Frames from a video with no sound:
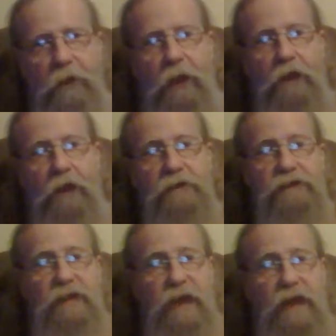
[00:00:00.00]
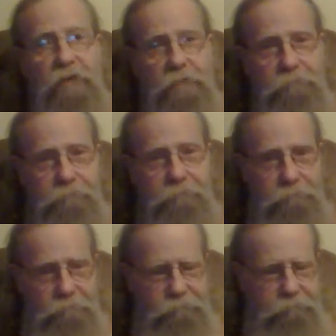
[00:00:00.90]
saddle
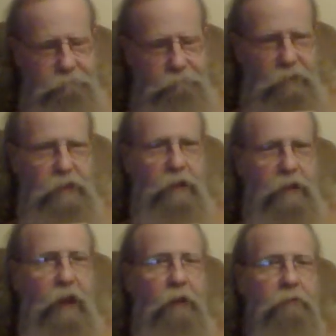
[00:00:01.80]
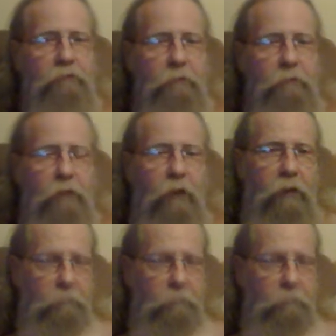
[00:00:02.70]
in out from the column.